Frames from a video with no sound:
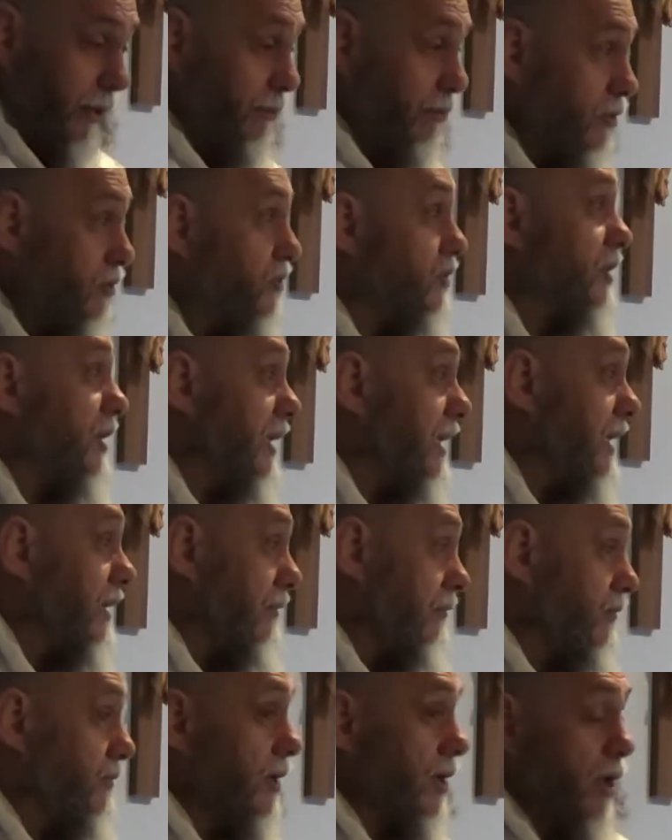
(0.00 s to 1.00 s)
he
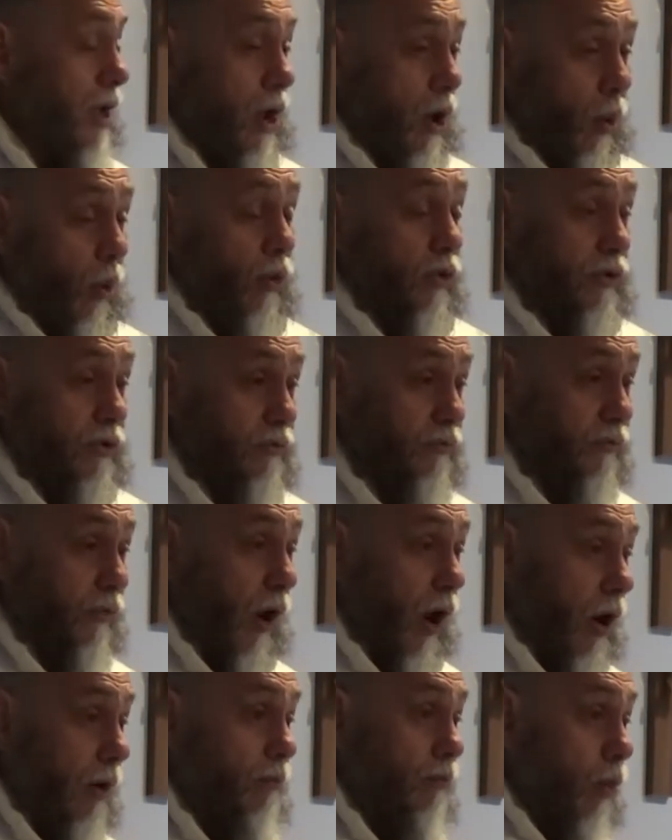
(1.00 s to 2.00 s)
received was
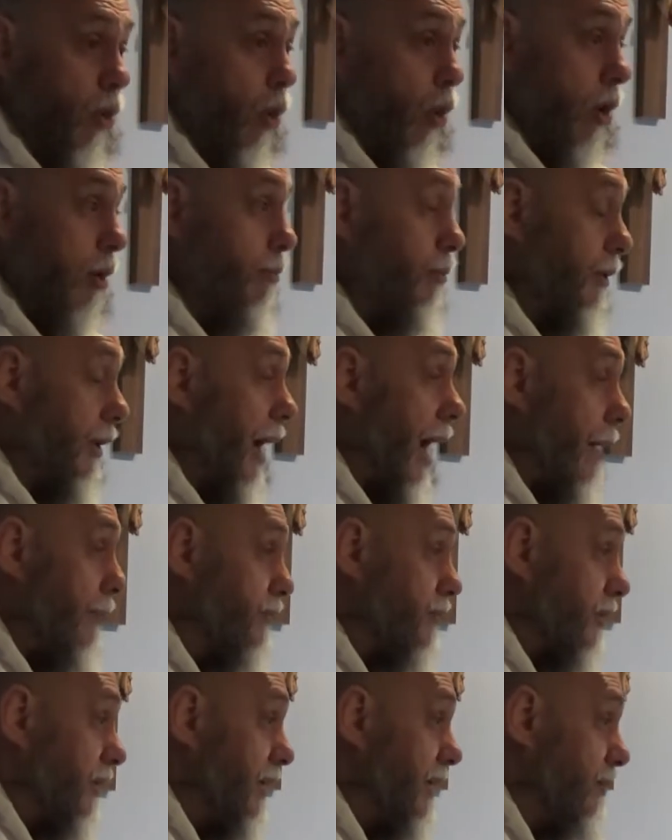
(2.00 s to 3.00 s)
far more,
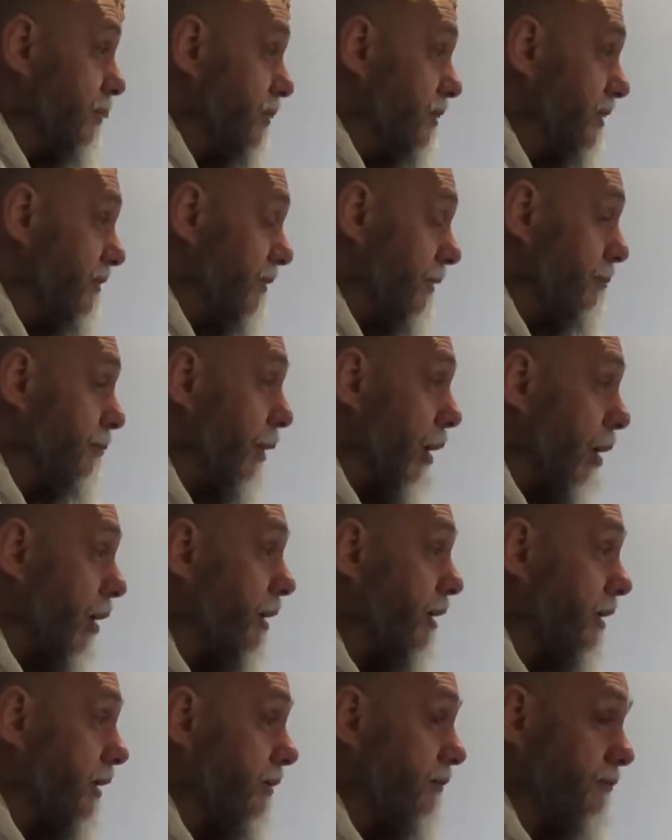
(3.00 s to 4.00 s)
perhaps, than he was even
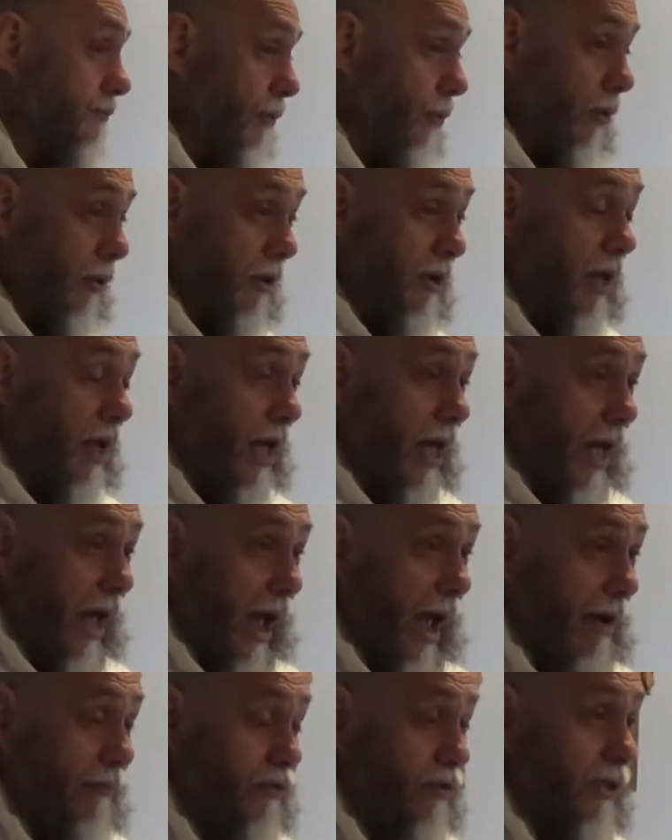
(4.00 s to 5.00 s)
bargaining for
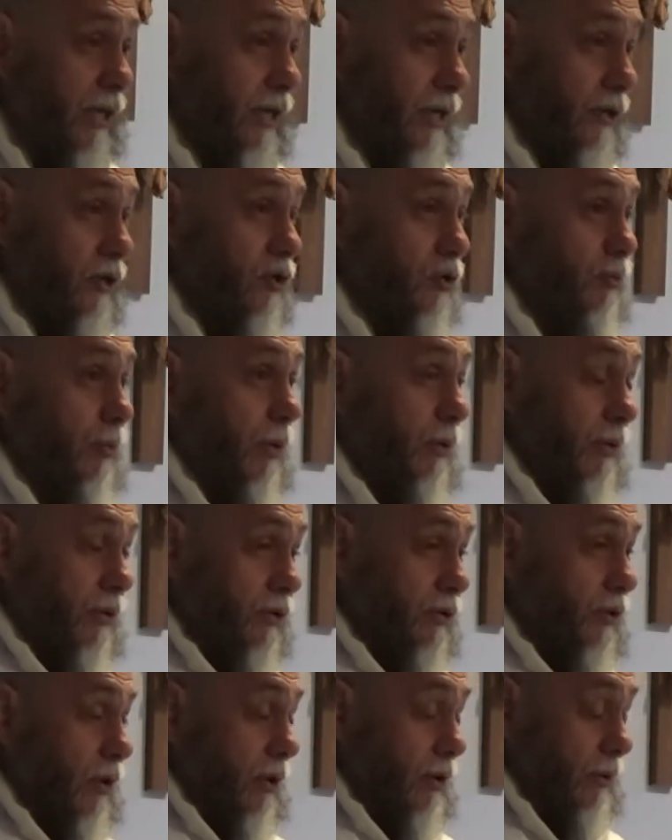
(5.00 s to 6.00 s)
after he had
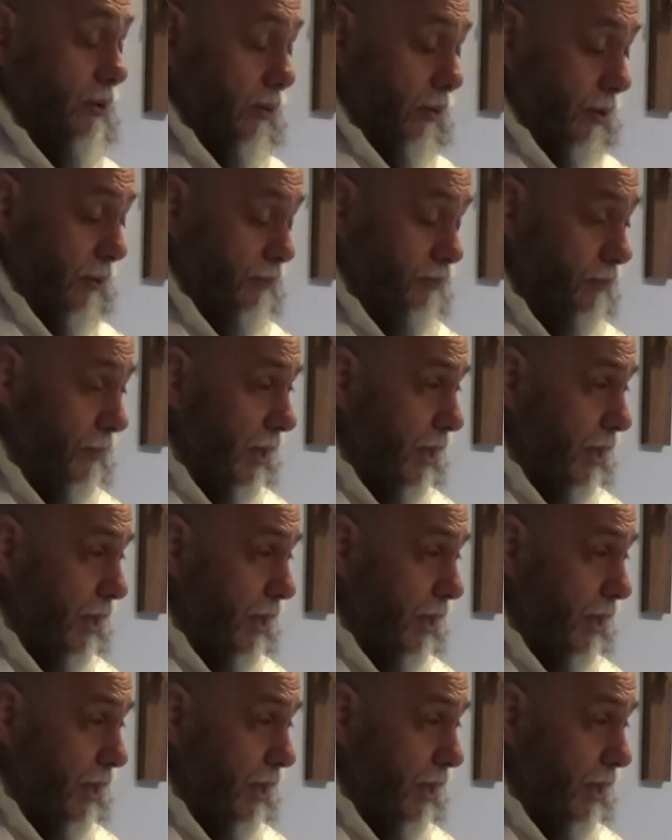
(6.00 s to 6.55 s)
experienced our Lord.